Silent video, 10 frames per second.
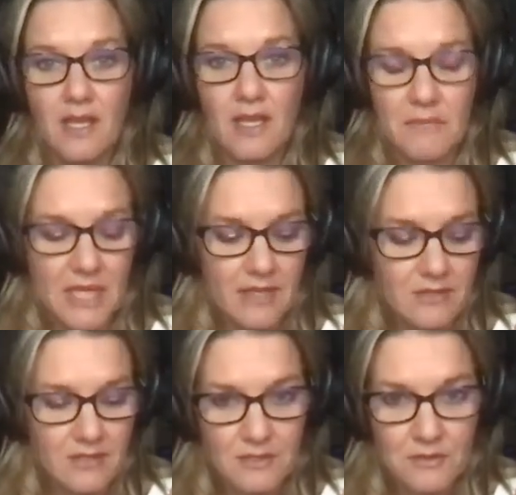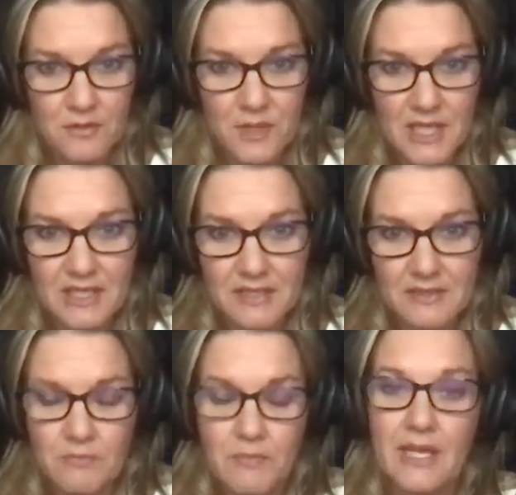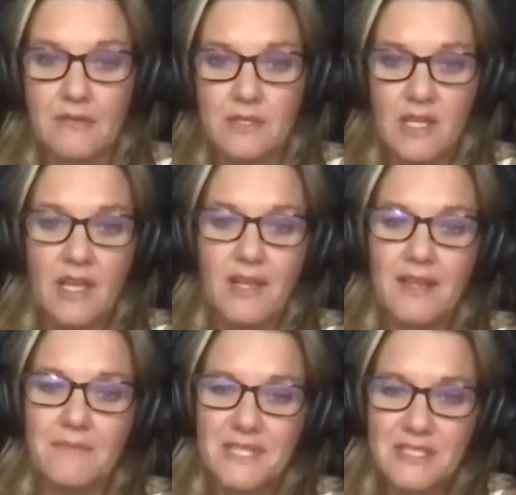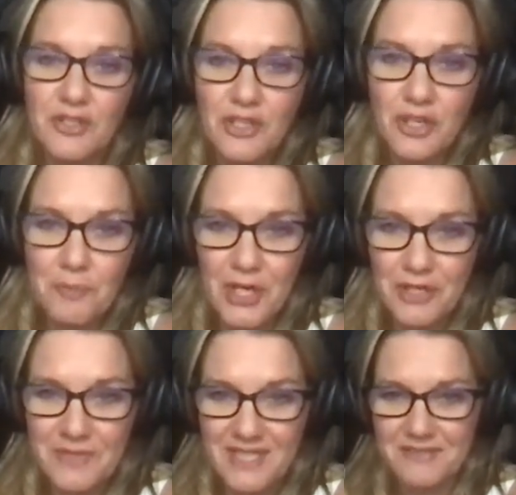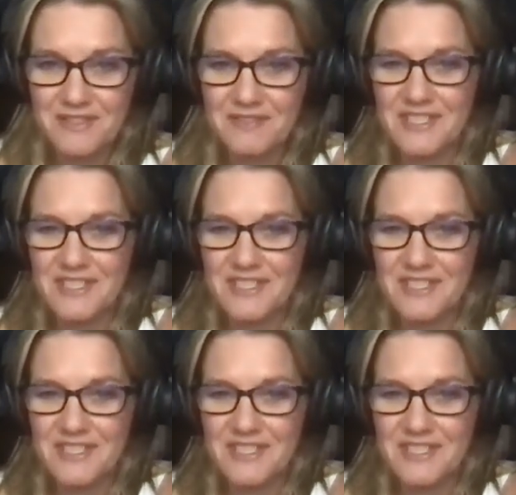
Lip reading: My house is too quiet. my house, my studio apartment. What am I